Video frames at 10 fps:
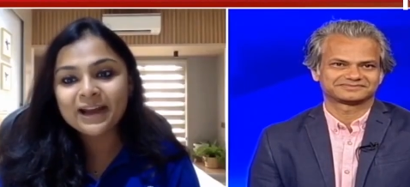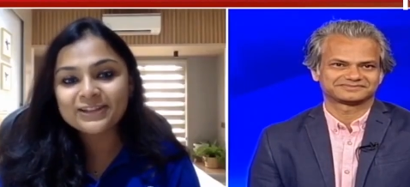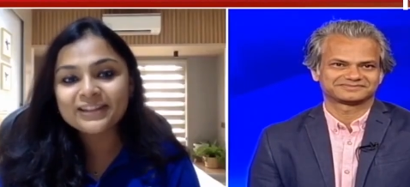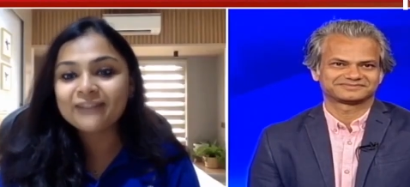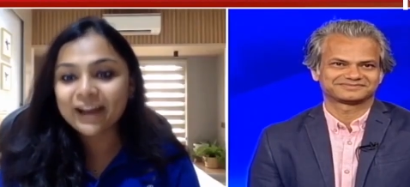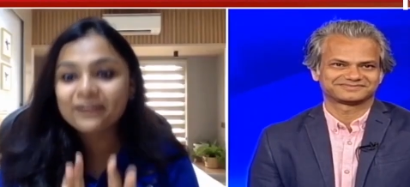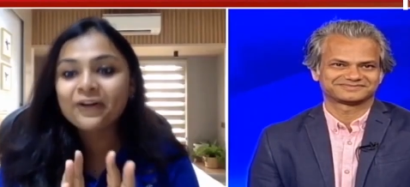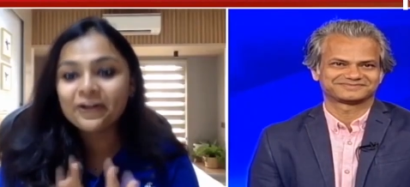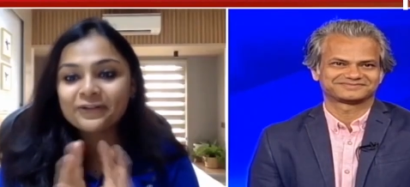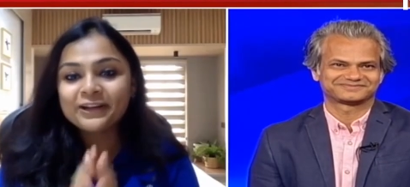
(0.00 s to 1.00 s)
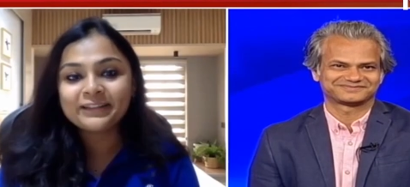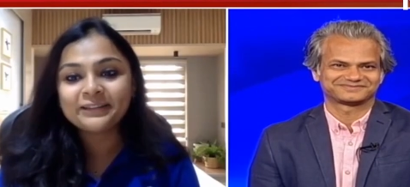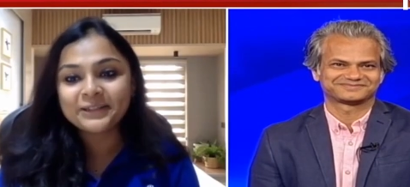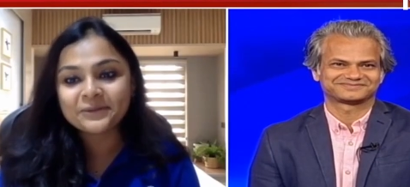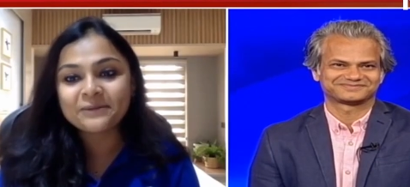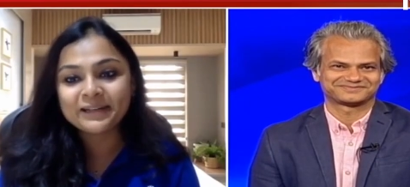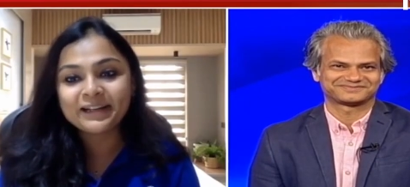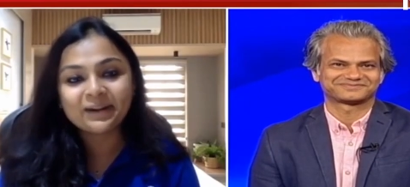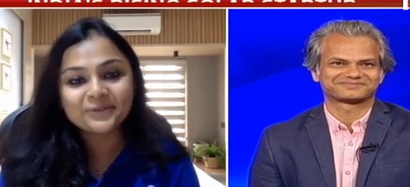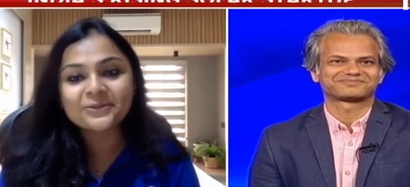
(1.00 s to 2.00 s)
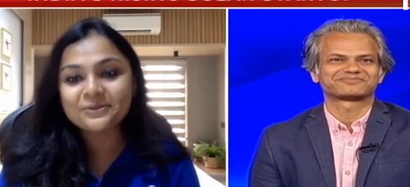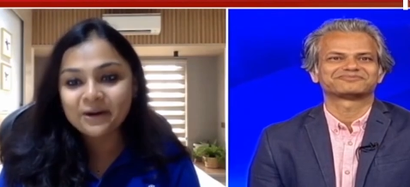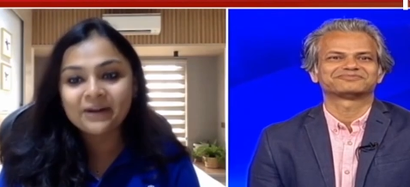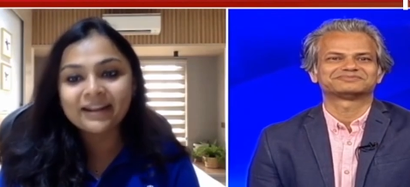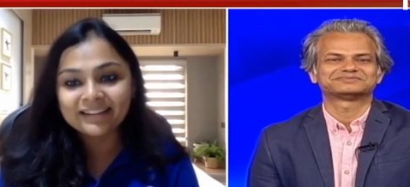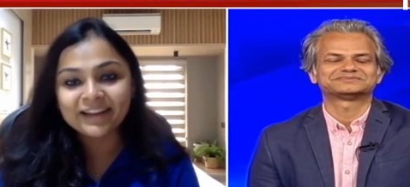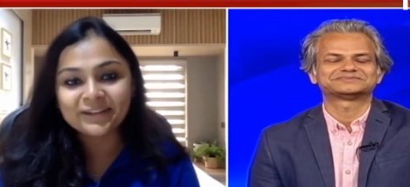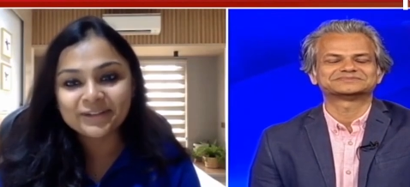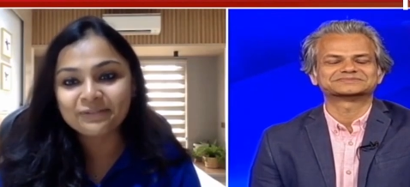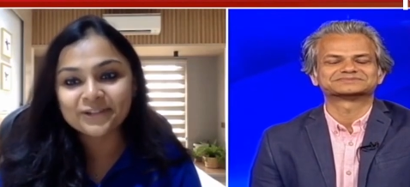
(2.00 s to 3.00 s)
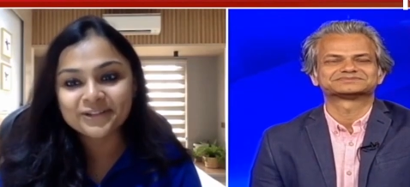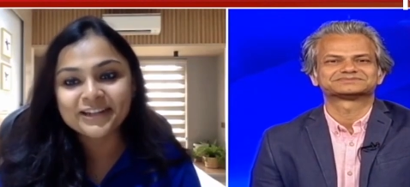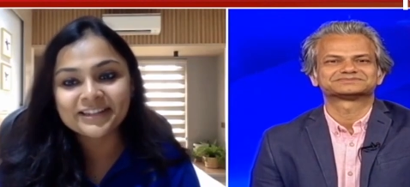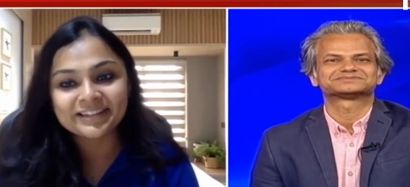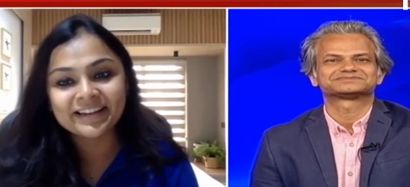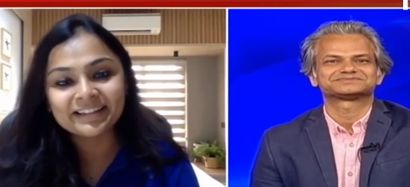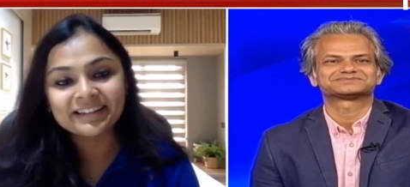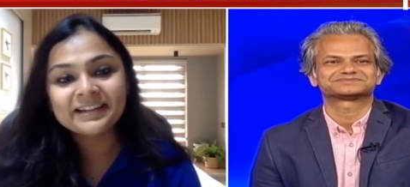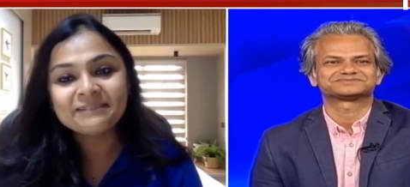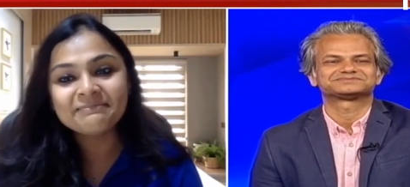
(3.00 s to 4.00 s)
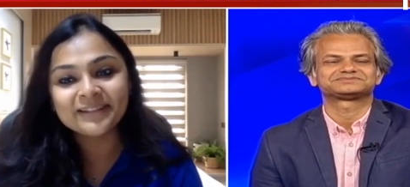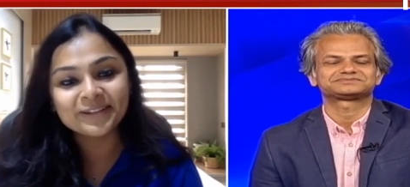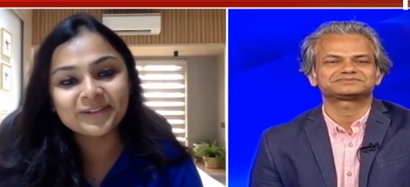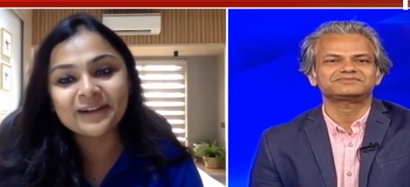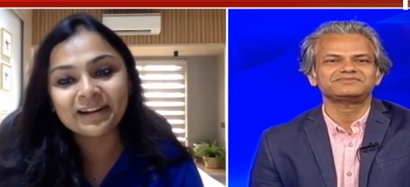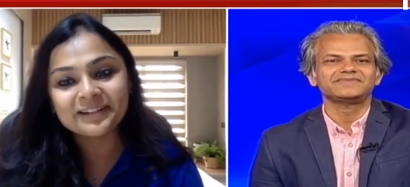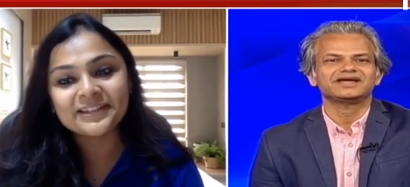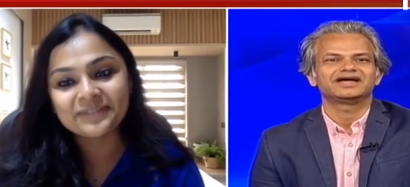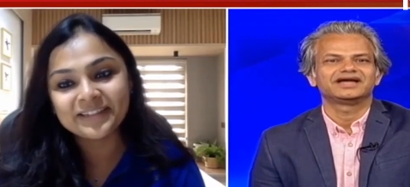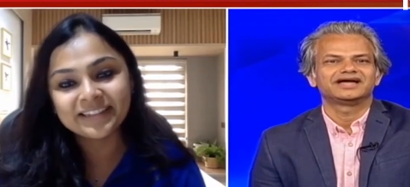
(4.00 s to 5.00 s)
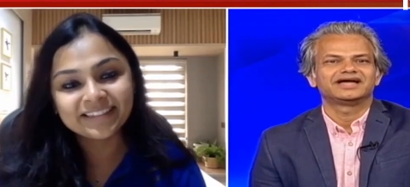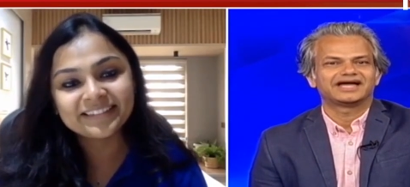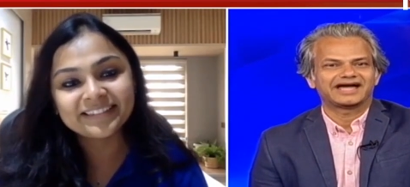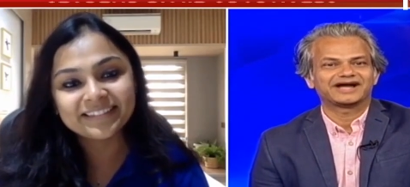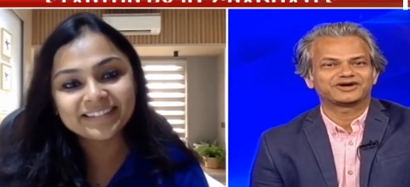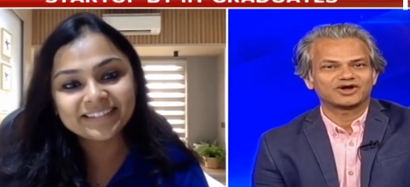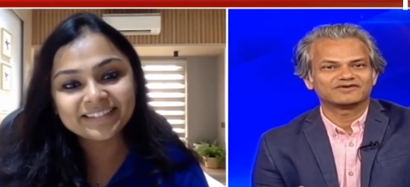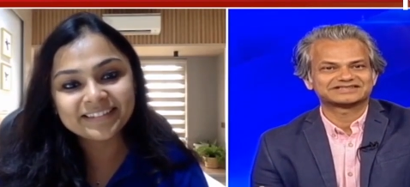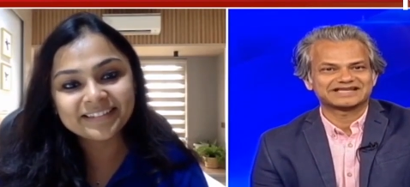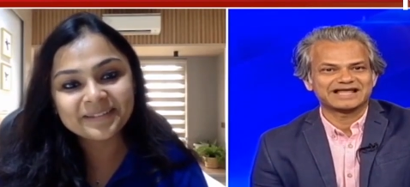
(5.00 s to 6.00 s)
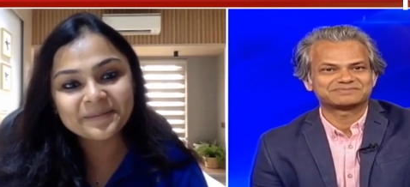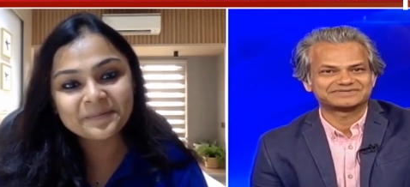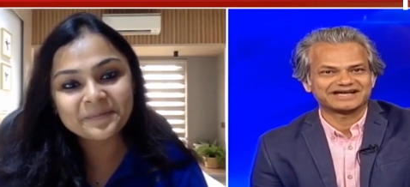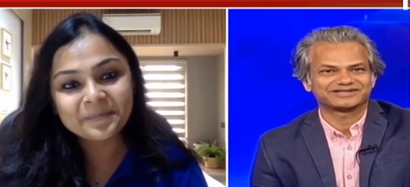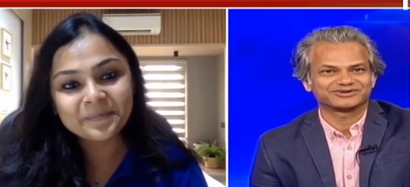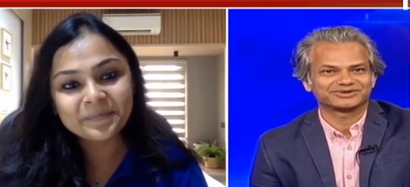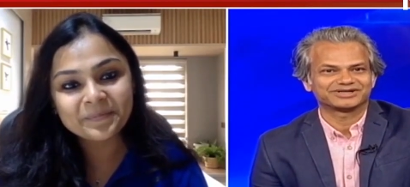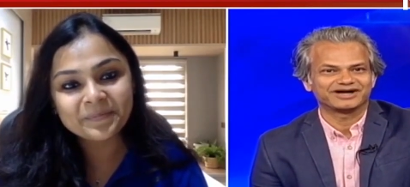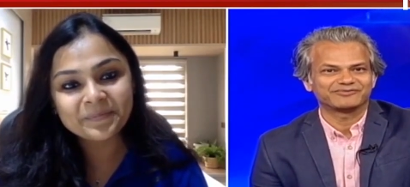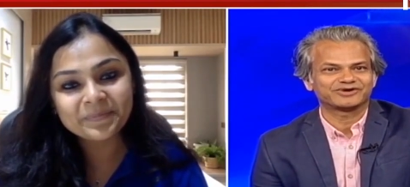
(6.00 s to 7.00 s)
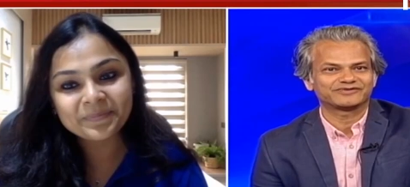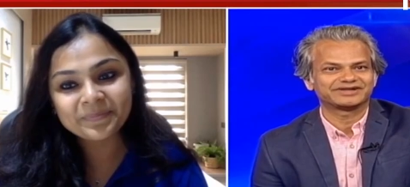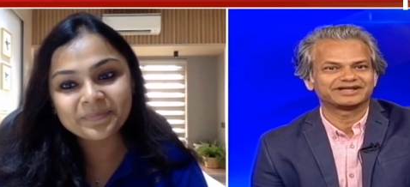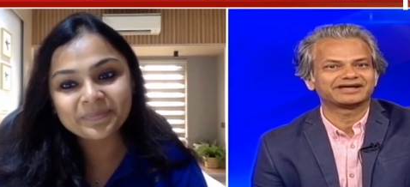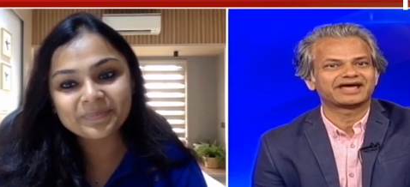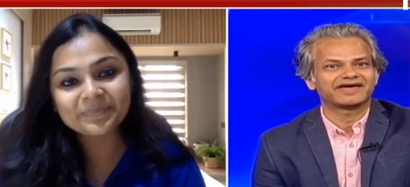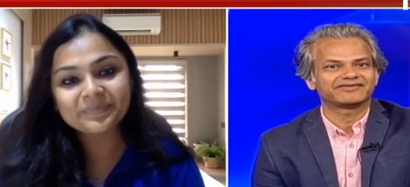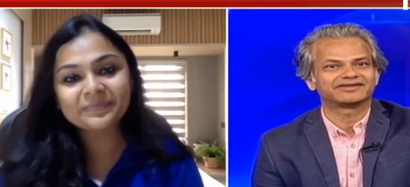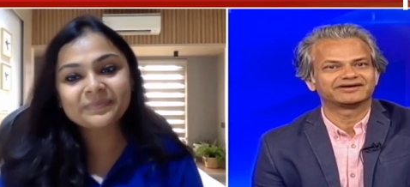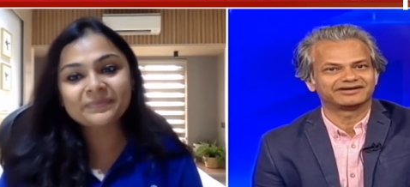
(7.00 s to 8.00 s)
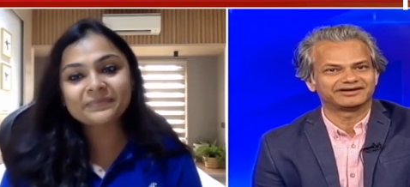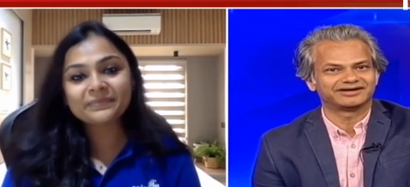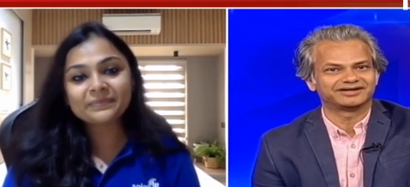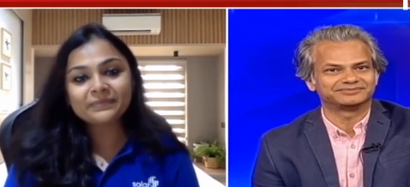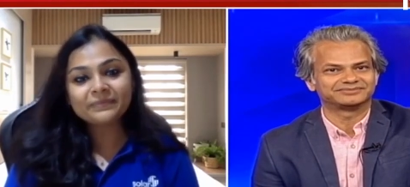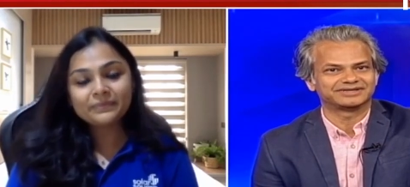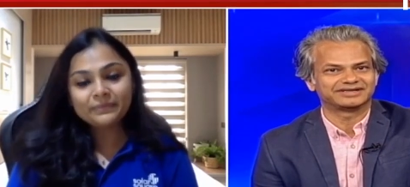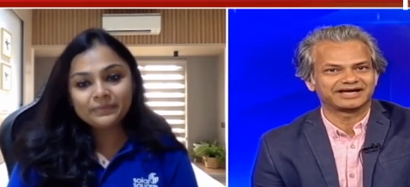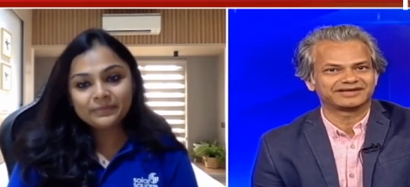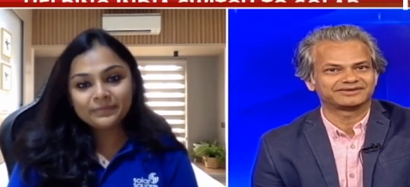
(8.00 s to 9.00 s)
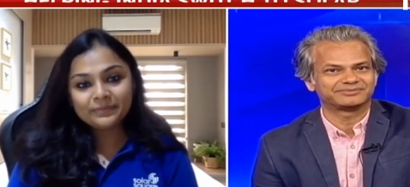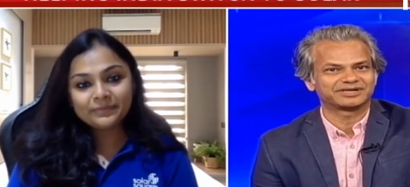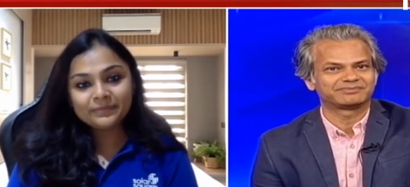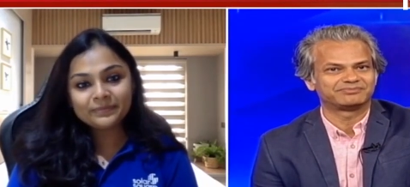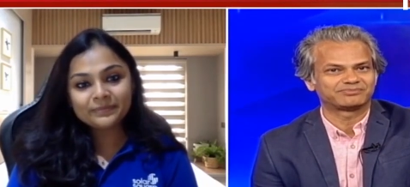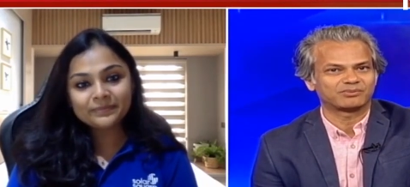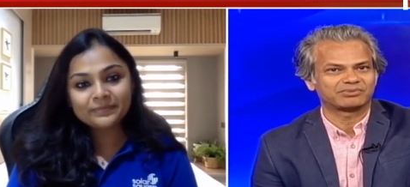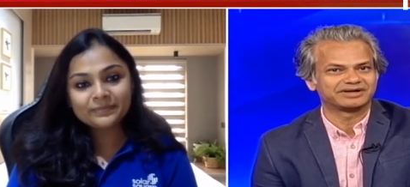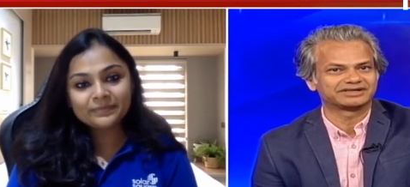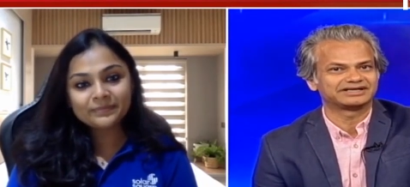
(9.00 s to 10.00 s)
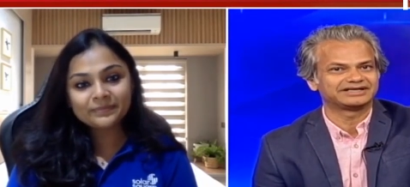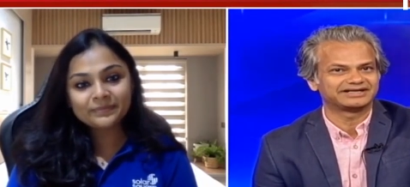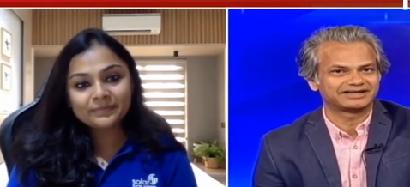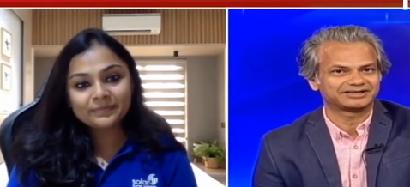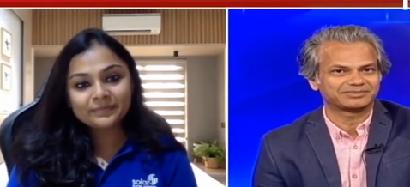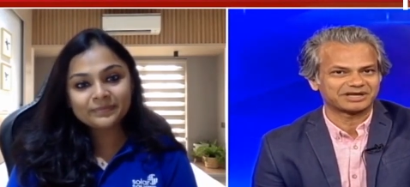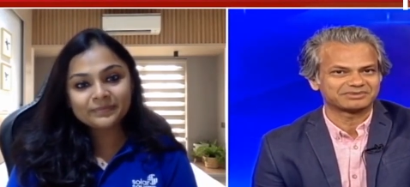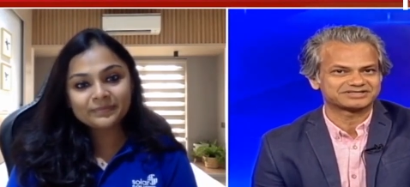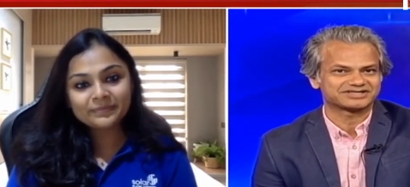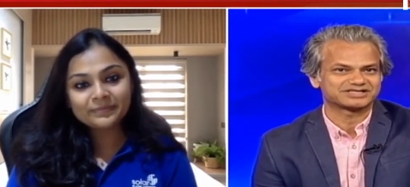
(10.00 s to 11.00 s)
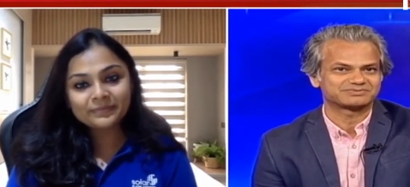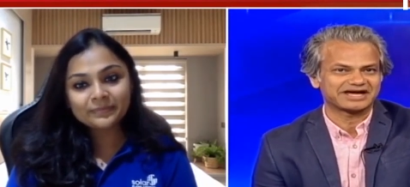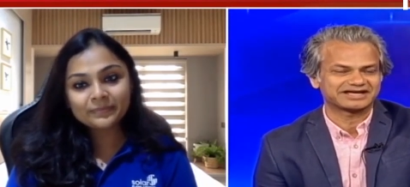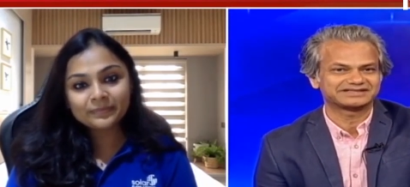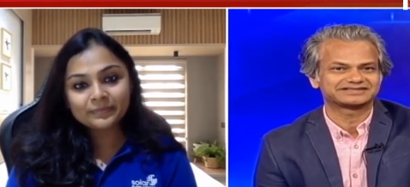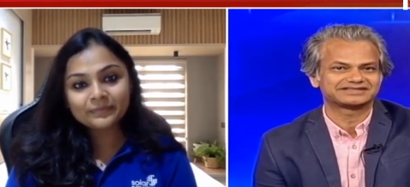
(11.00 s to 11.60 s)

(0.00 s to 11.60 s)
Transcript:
Speaker 1: actually very confident that this will be a household product like your refrigerator and, you know, color TV. And it always
Speaker 2: helps that, you know, the government of the day and the big political leader like the Prime Minister is backing this